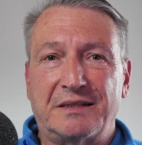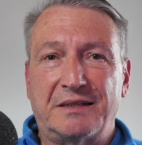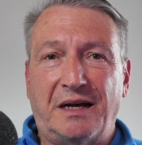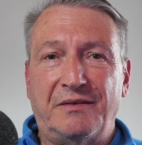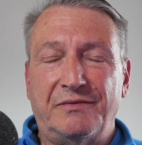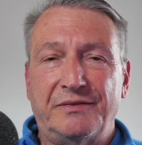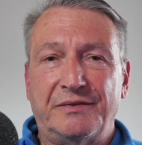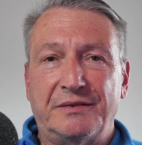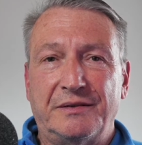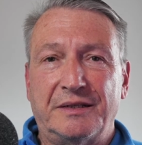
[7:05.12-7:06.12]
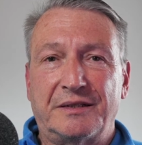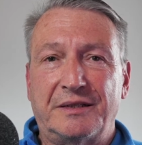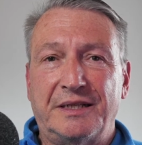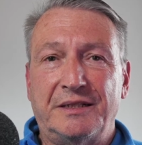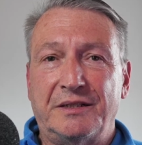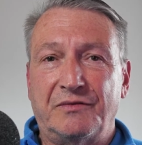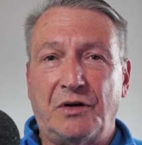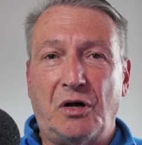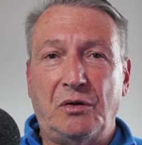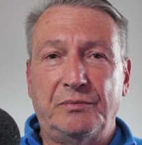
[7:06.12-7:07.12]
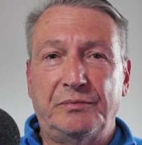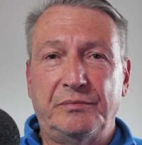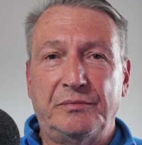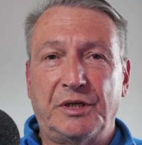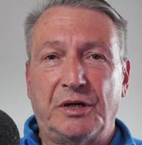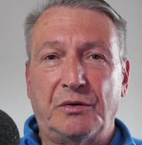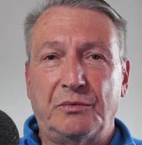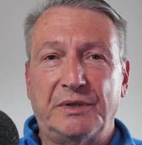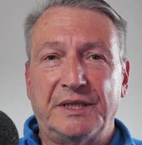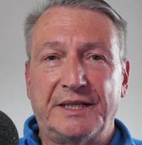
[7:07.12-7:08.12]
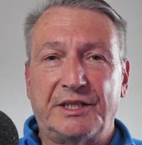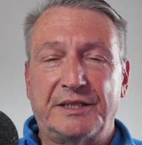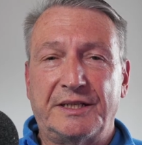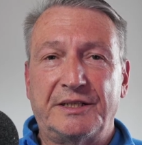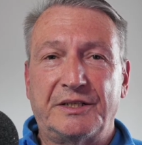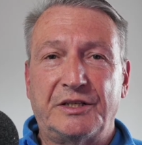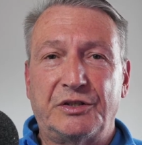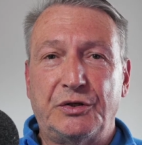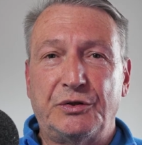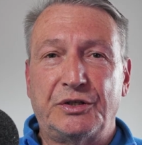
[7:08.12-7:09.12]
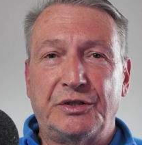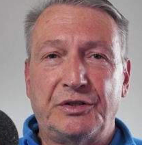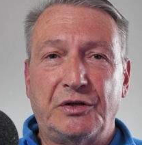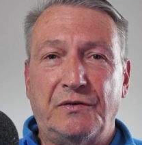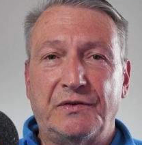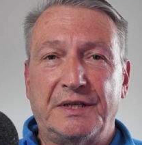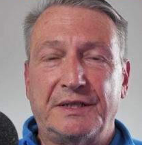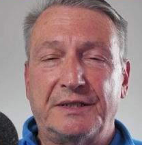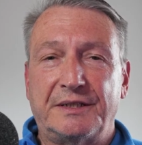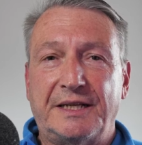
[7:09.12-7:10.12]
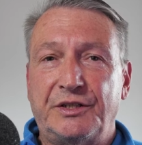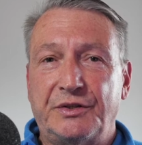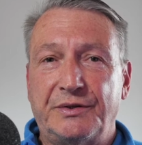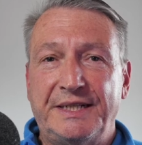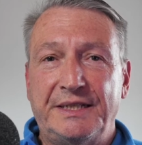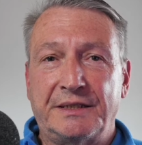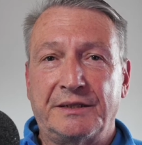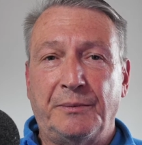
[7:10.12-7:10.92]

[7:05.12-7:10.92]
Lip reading: stuff, the sins of all, you know, religious institutions over the centuries.